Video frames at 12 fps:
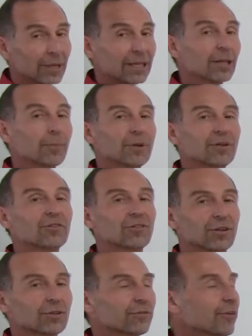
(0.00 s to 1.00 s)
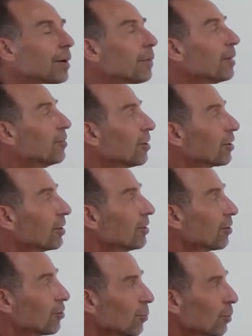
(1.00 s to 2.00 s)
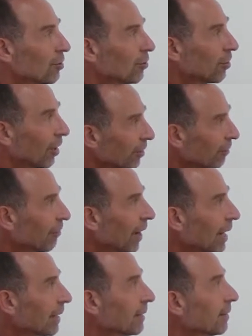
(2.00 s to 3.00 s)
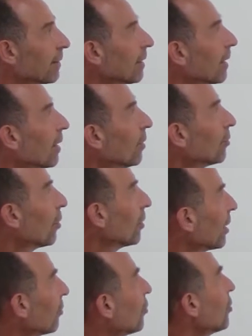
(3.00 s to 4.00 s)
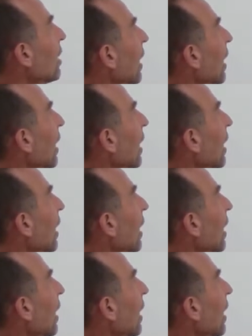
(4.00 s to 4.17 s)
we end up with a zero divided by zero condition, which is undefined. Let's do